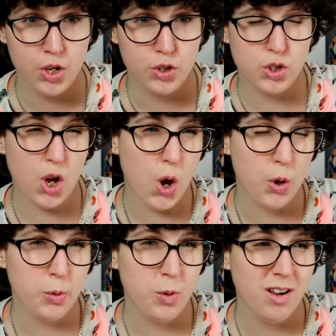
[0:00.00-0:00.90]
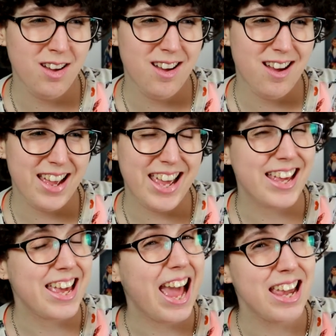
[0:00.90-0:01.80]
So
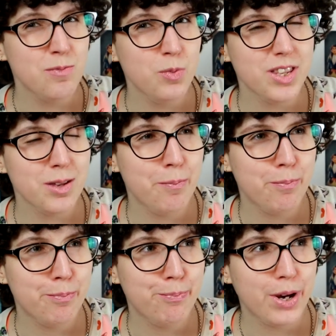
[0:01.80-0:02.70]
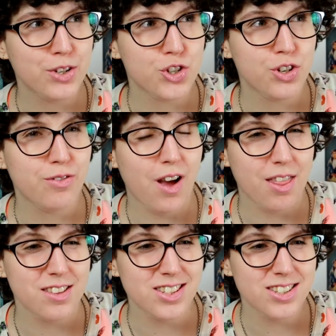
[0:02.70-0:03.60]
it came with a bunch of
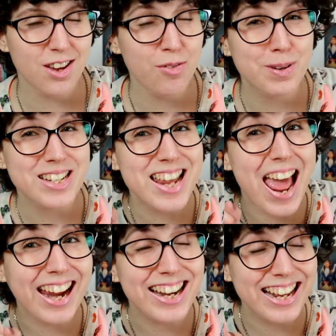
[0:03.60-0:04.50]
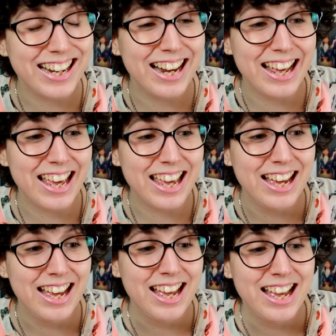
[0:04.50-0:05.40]
other stuff, but
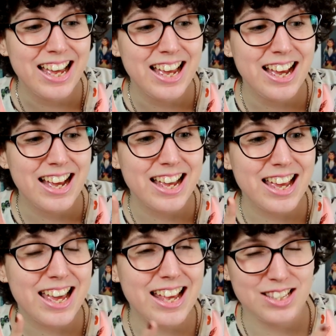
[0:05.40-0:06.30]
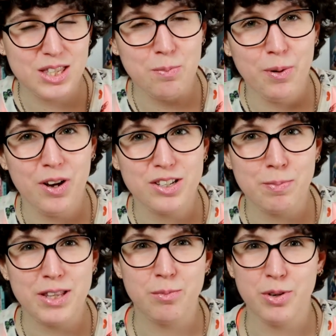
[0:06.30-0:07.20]
technically it's the book I
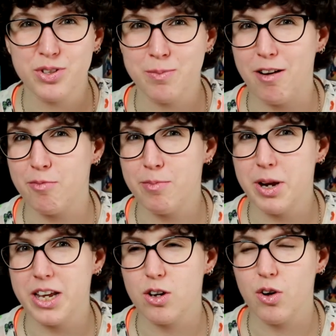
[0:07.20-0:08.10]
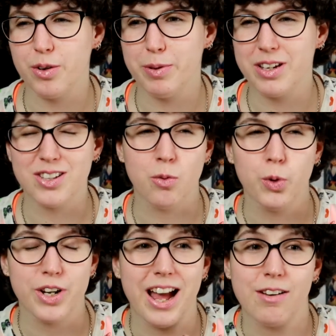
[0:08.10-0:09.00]
spent the most amount of money on because I wouldn't